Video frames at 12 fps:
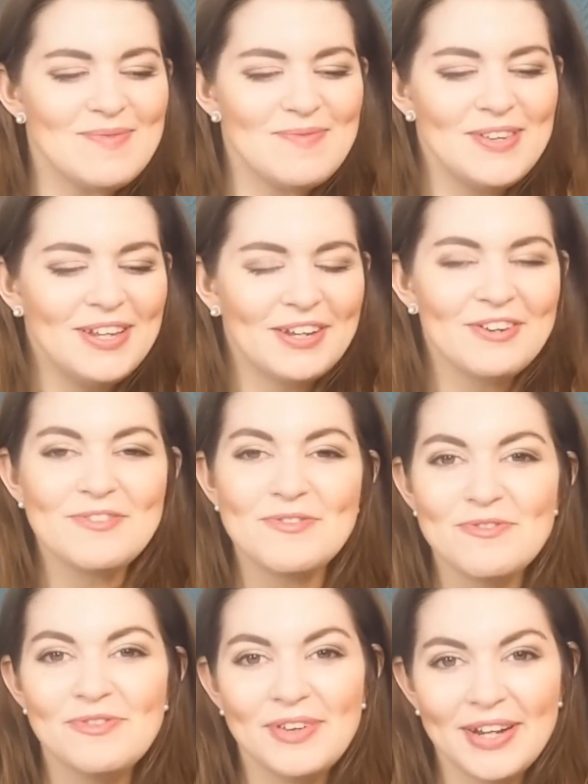you know,
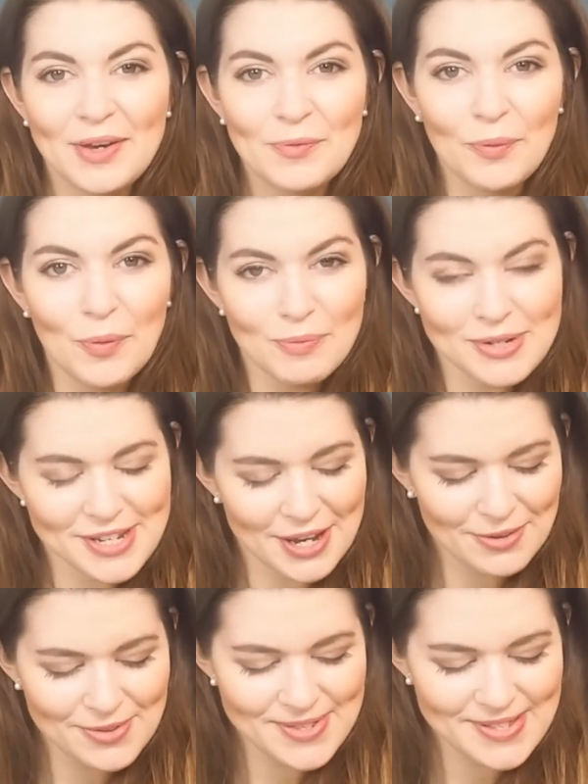feeling warm and
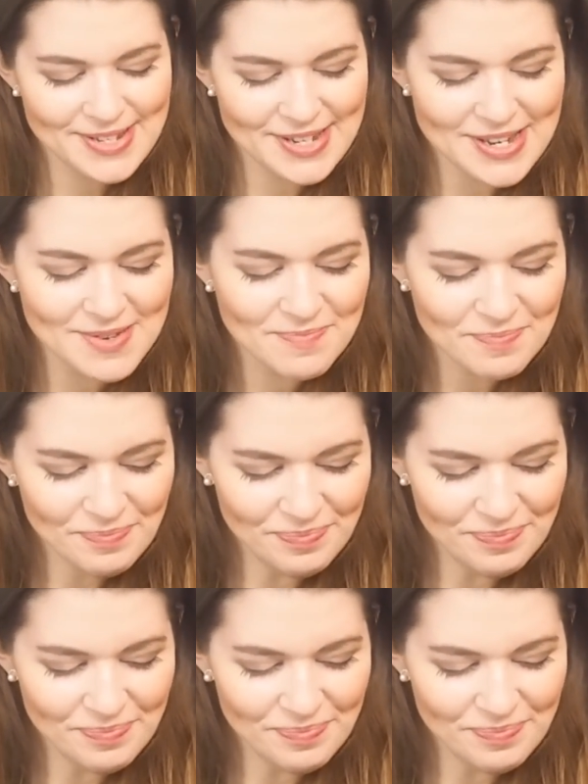toasty.